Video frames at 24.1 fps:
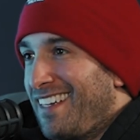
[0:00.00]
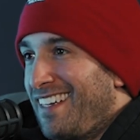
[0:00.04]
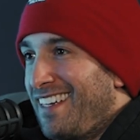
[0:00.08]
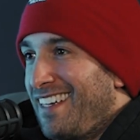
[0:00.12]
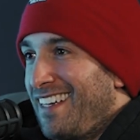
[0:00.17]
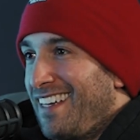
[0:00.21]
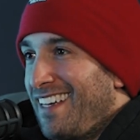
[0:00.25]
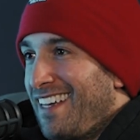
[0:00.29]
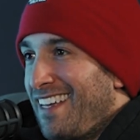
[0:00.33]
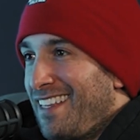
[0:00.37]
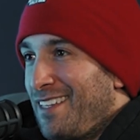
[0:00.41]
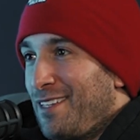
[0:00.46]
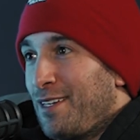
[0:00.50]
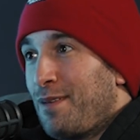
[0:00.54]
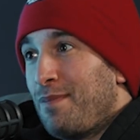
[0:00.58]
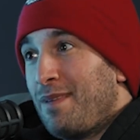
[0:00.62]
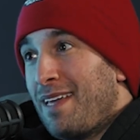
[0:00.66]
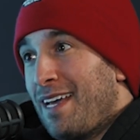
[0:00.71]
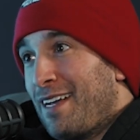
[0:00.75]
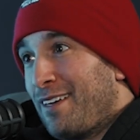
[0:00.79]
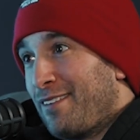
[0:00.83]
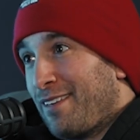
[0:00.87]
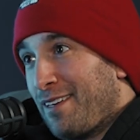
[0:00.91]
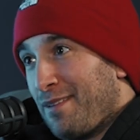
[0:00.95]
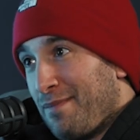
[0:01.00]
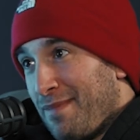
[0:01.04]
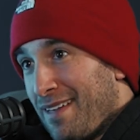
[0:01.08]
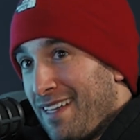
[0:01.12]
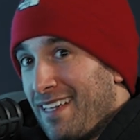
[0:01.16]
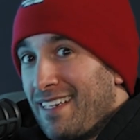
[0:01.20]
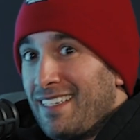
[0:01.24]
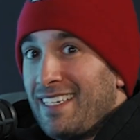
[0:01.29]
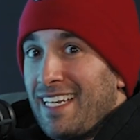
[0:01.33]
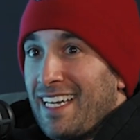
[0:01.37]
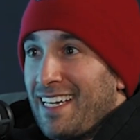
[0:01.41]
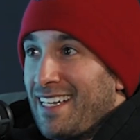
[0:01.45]
Yeah. And you can be angry at me
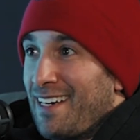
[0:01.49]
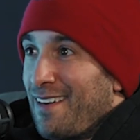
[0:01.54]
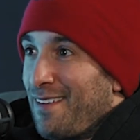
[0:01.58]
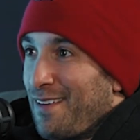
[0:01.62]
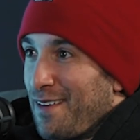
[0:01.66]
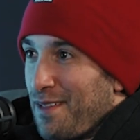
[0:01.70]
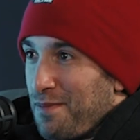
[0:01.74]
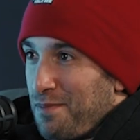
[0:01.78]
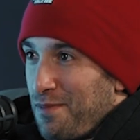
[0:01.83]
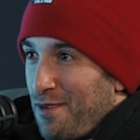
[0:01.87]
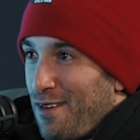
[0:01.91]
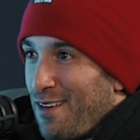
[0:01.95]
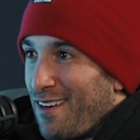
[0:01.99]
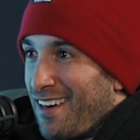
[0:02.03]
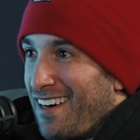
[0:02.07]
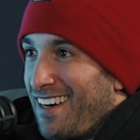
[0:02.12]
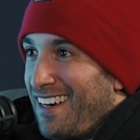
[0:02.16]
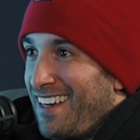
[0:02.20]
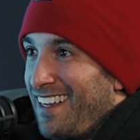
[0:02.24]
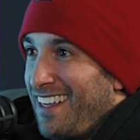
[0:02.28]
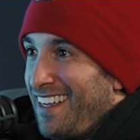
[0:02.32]
and take it out on the bar.